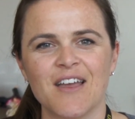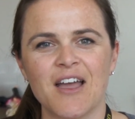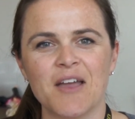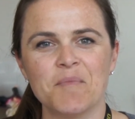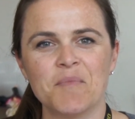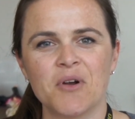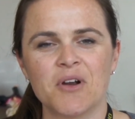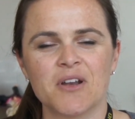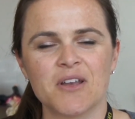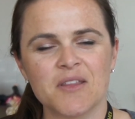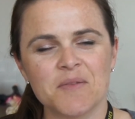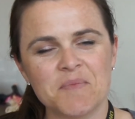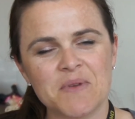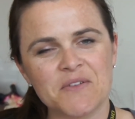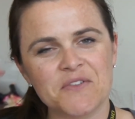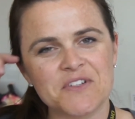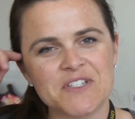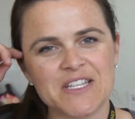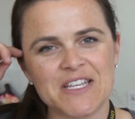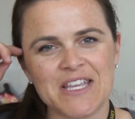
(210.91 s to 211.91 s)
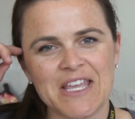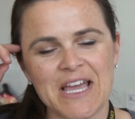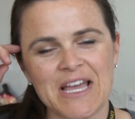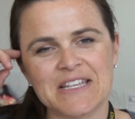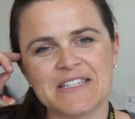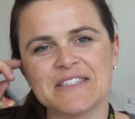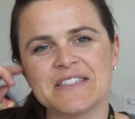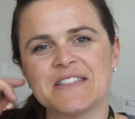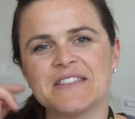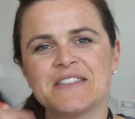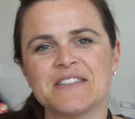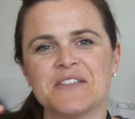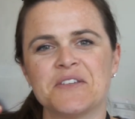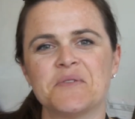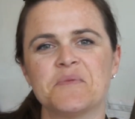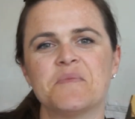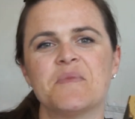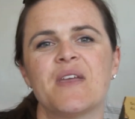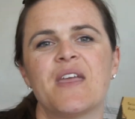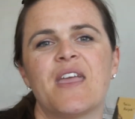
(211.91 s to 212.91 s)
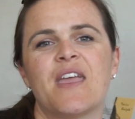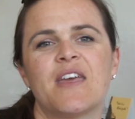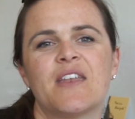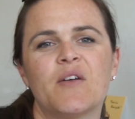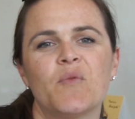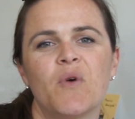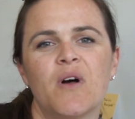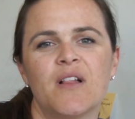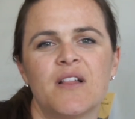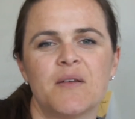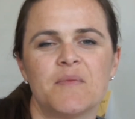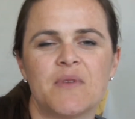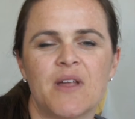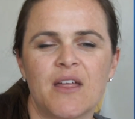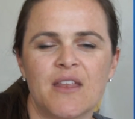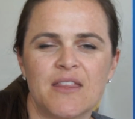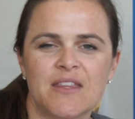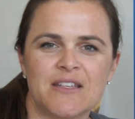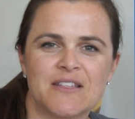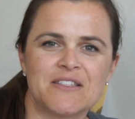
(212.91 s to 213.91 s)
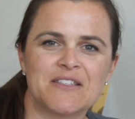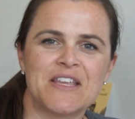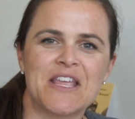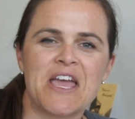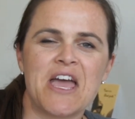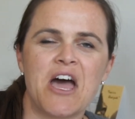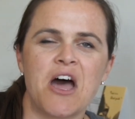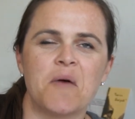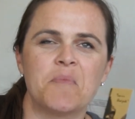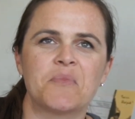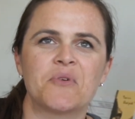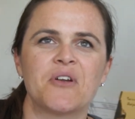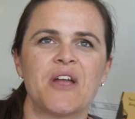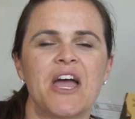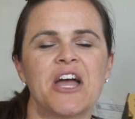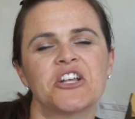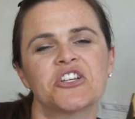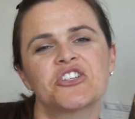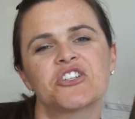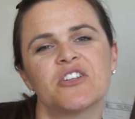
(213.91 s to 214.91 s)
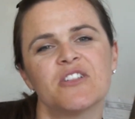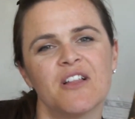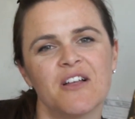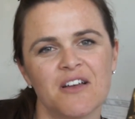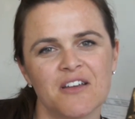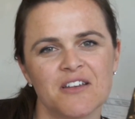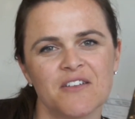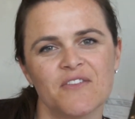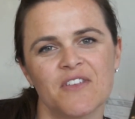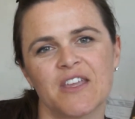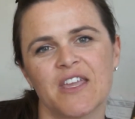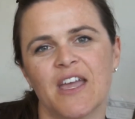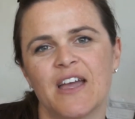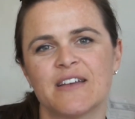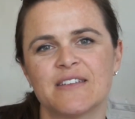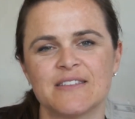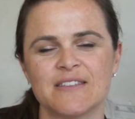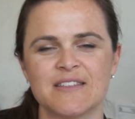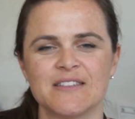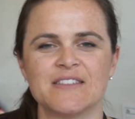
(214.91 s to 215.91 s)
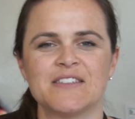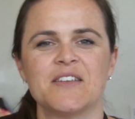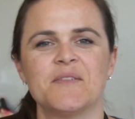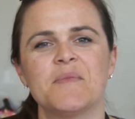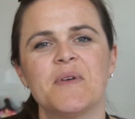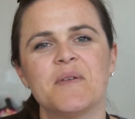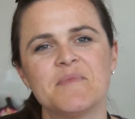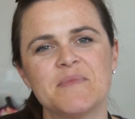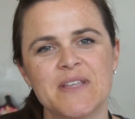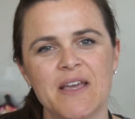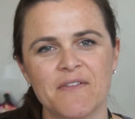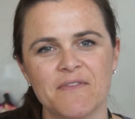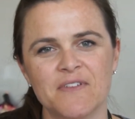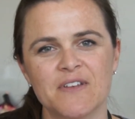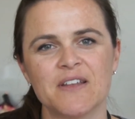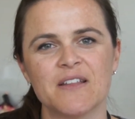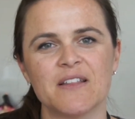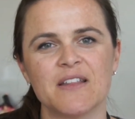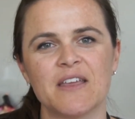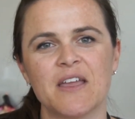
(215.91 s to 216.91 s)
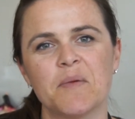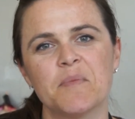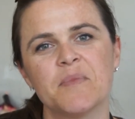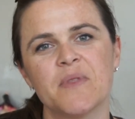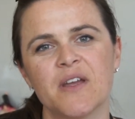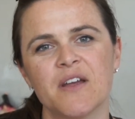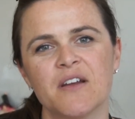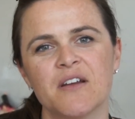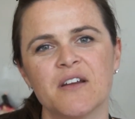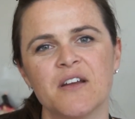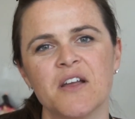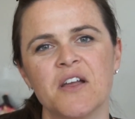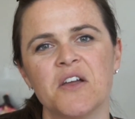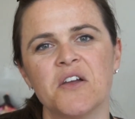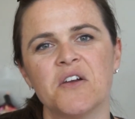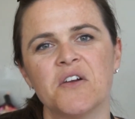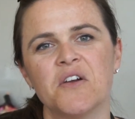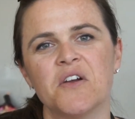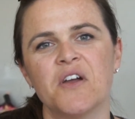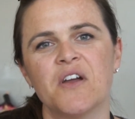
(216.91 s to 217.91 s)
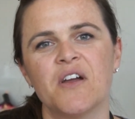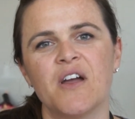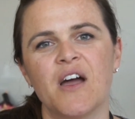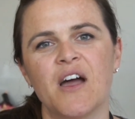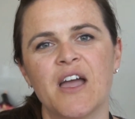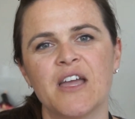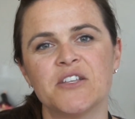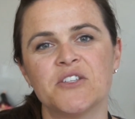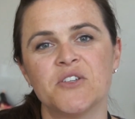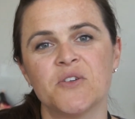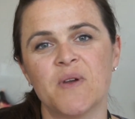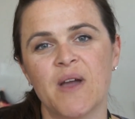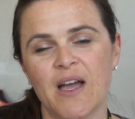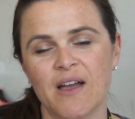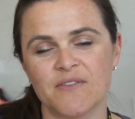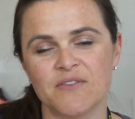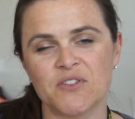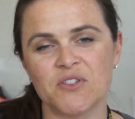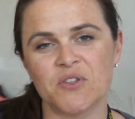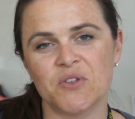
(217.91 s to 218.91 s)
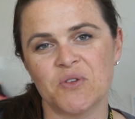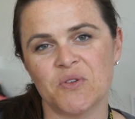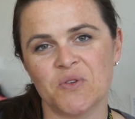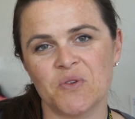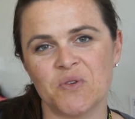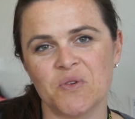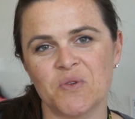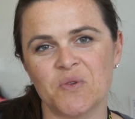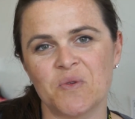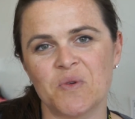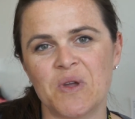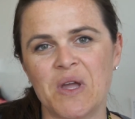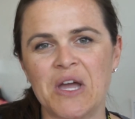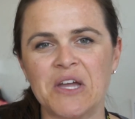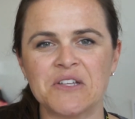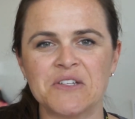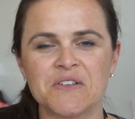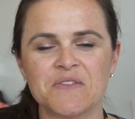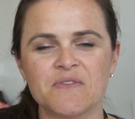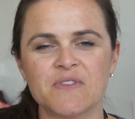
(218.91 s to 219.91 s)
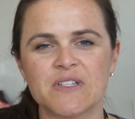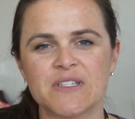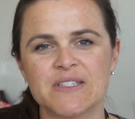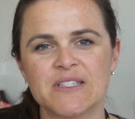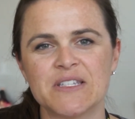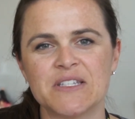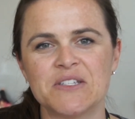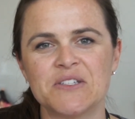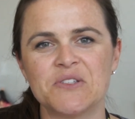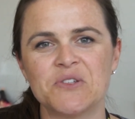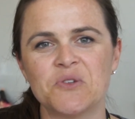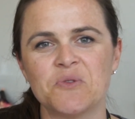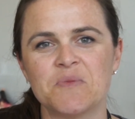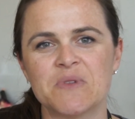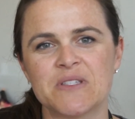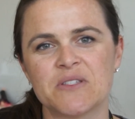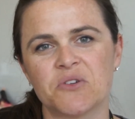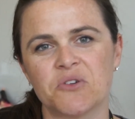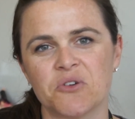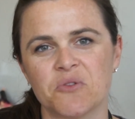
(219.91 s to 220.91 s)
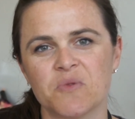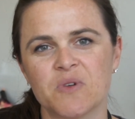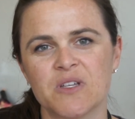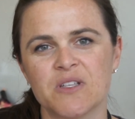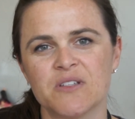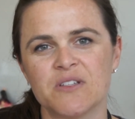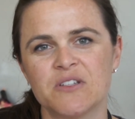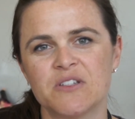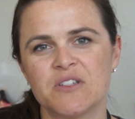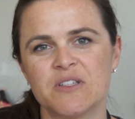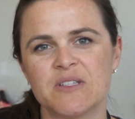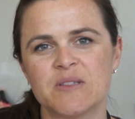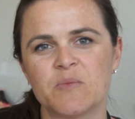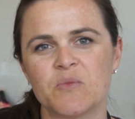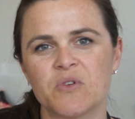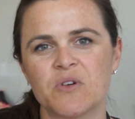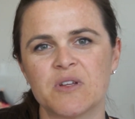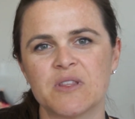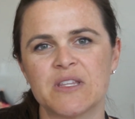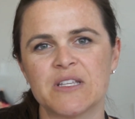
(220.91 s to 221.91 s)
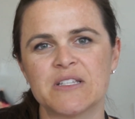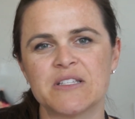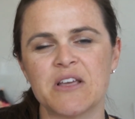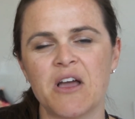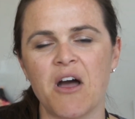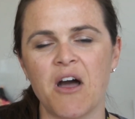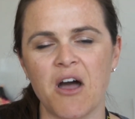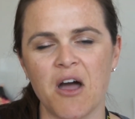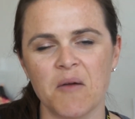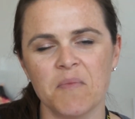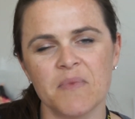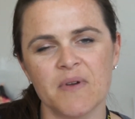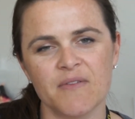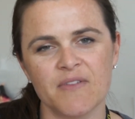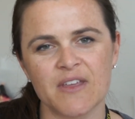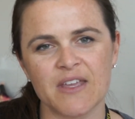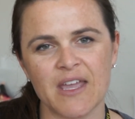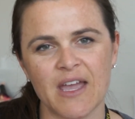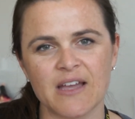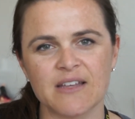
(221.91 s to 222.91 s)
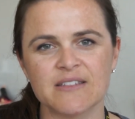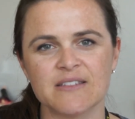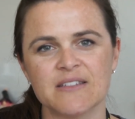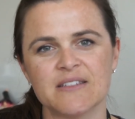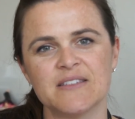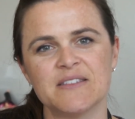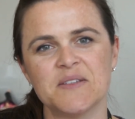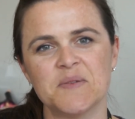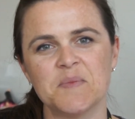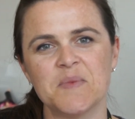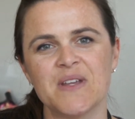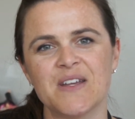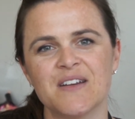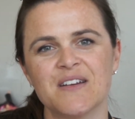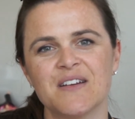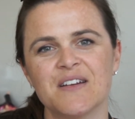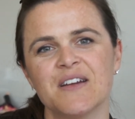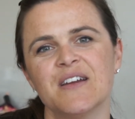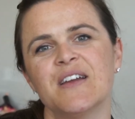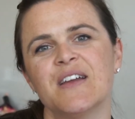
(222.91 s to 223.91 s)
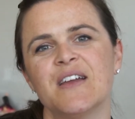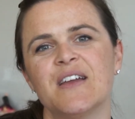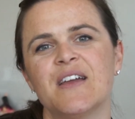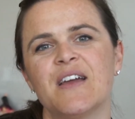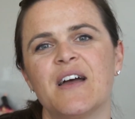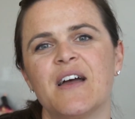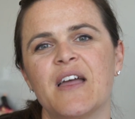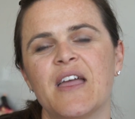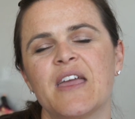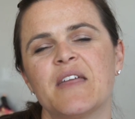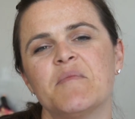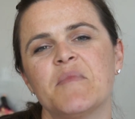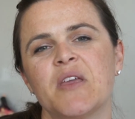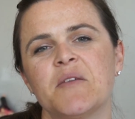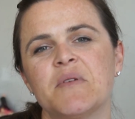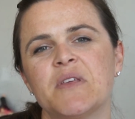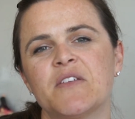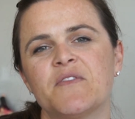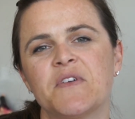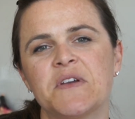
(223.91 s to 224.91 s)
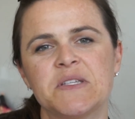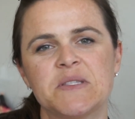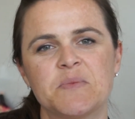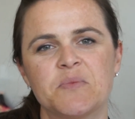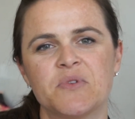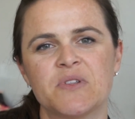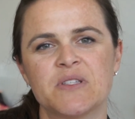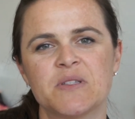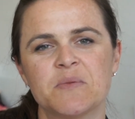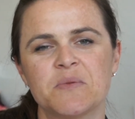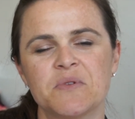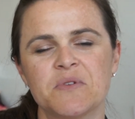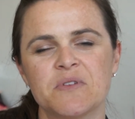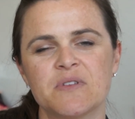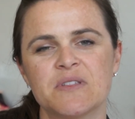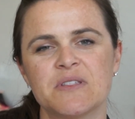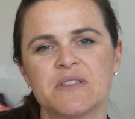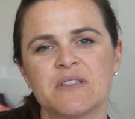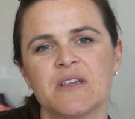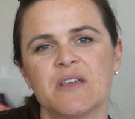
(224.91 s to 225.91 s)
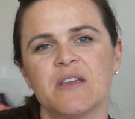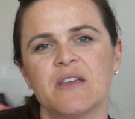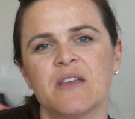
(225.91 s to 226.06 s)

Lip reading: I'm part of the Beaverton caste system, and while I'm not the upper echelon of the caste system, I'm definitely up there. I do have to kind of listen to Miss Irwin. She's more at the top of the caste system here, and maybe the vice principals.